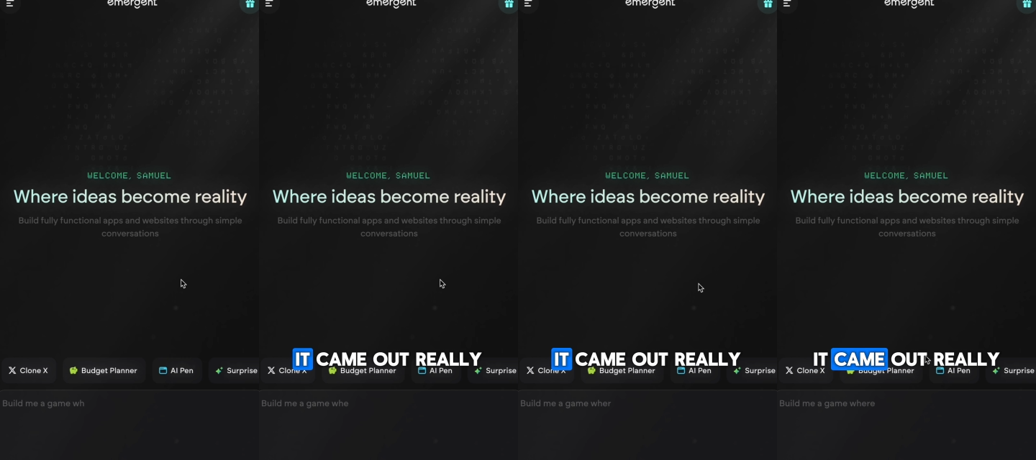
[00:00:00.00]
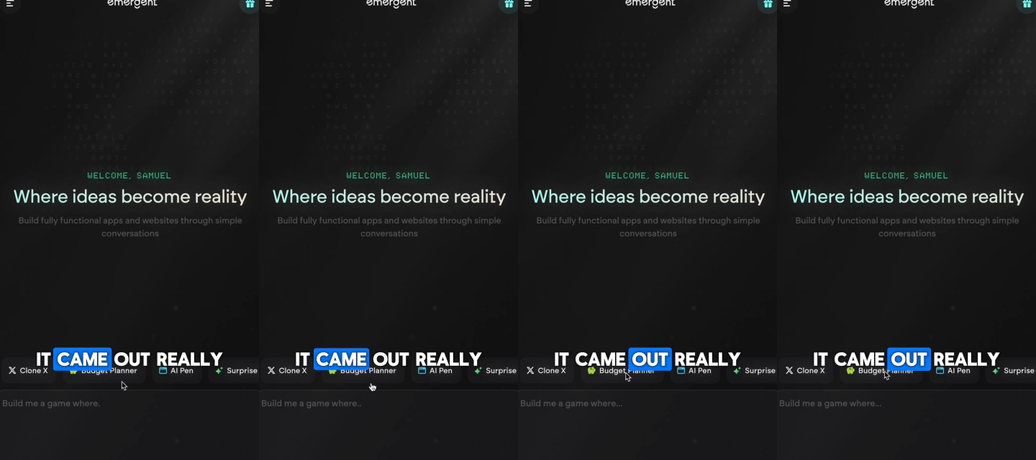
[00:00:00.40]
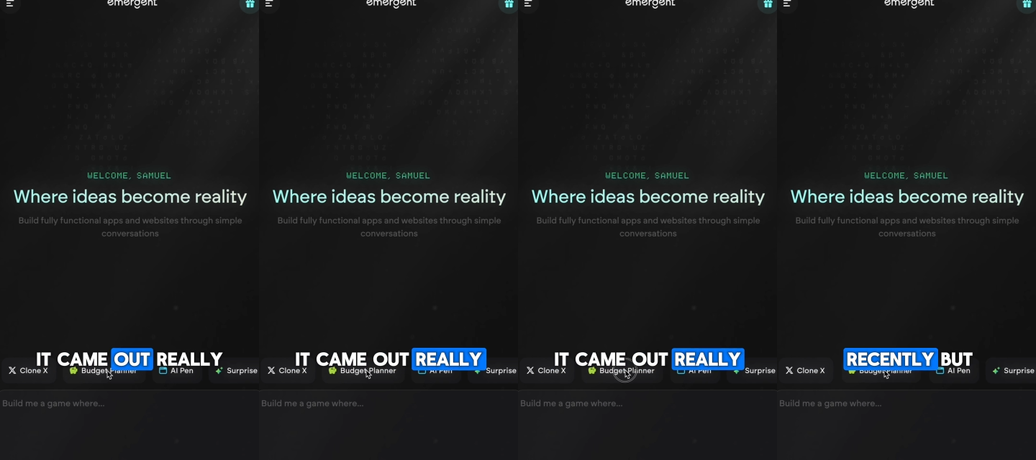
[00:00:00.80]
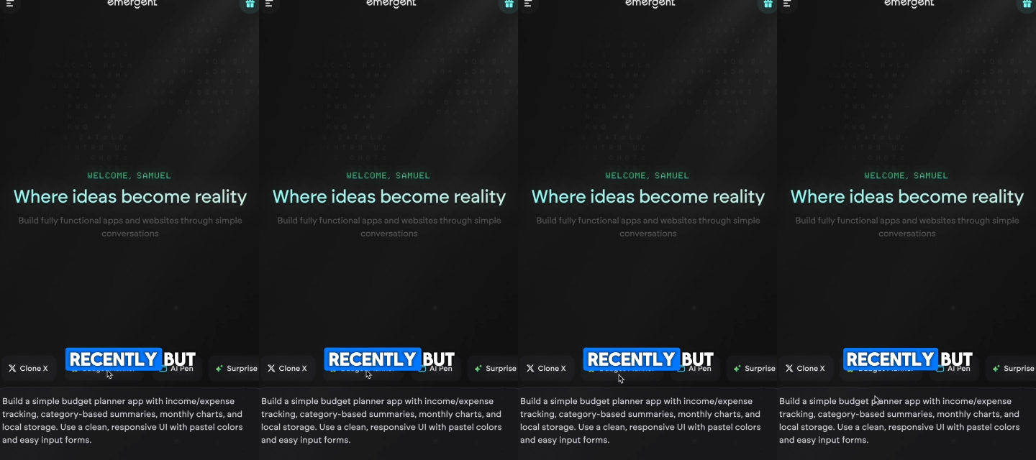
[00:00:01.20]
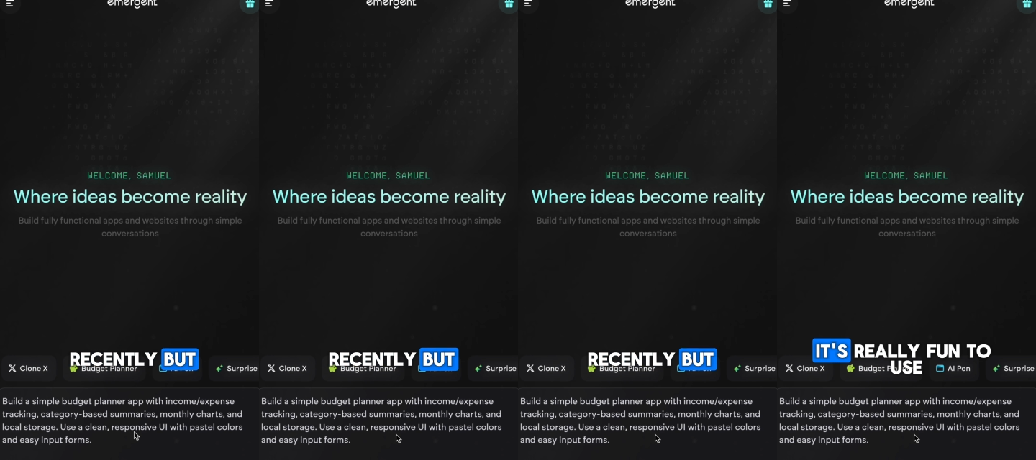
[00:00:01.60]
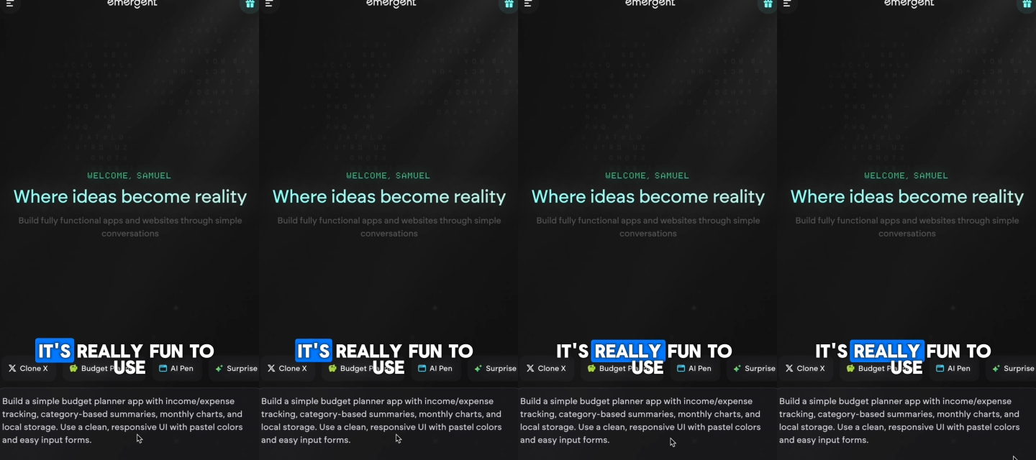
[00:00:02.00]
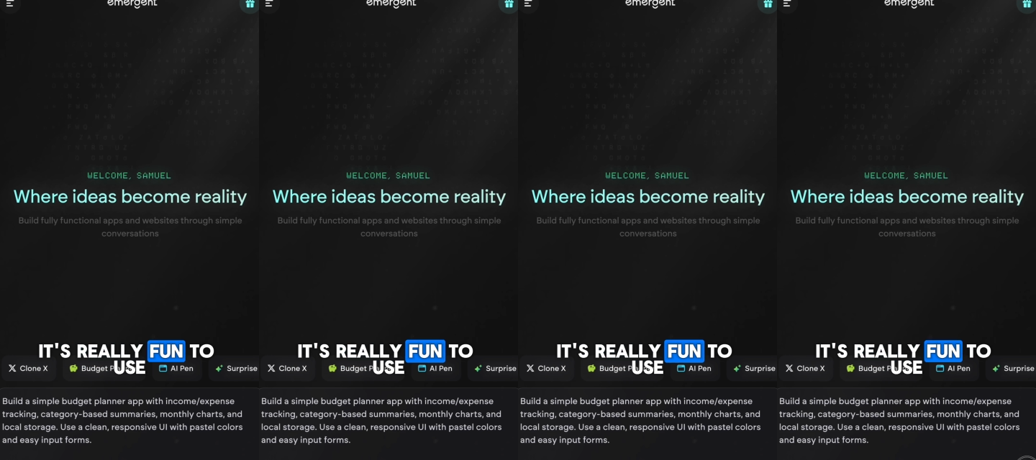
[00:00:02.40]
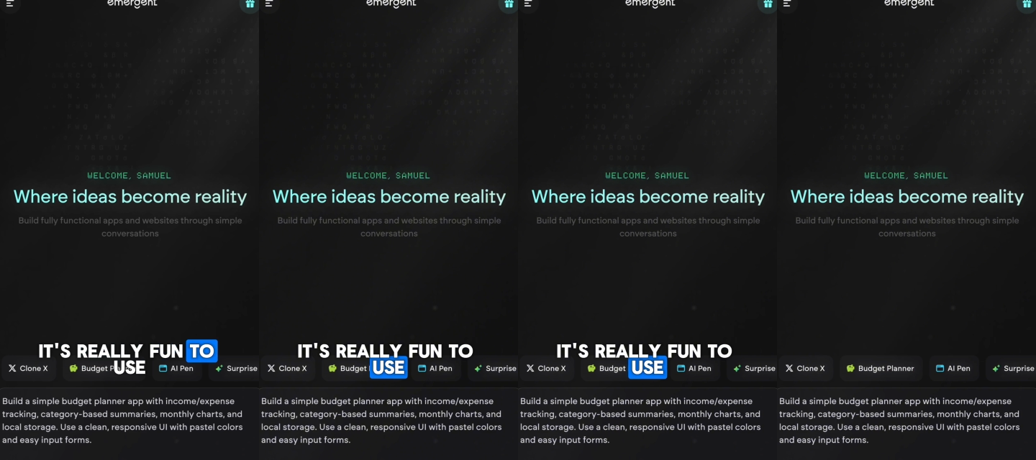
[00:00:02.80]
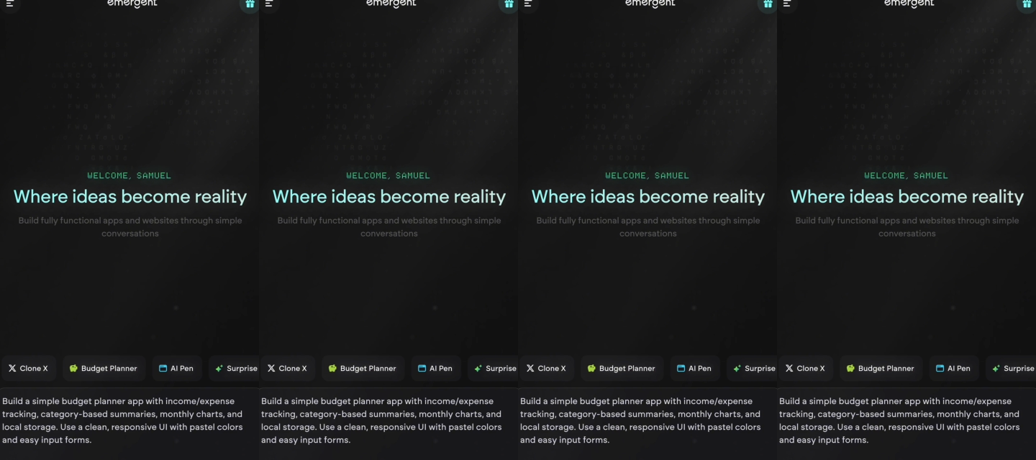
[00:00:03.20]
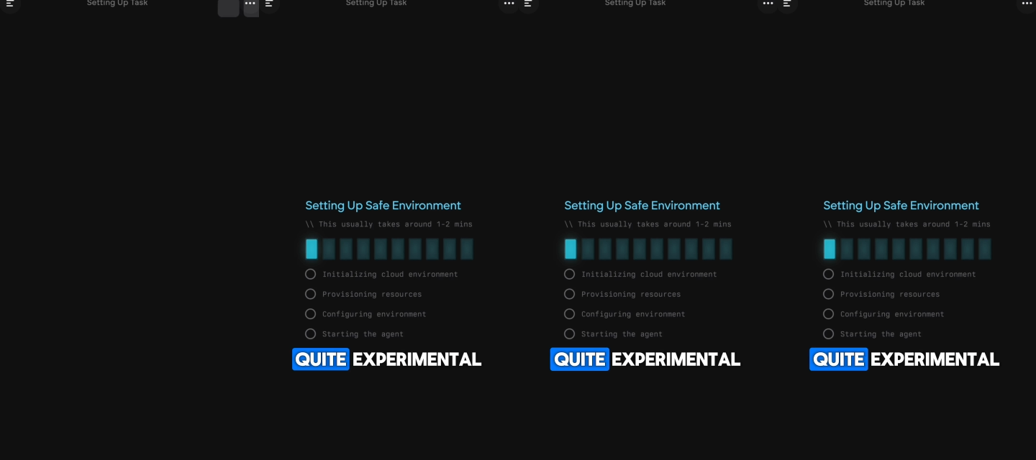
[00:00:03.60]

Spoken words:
[unreadable: no face in view]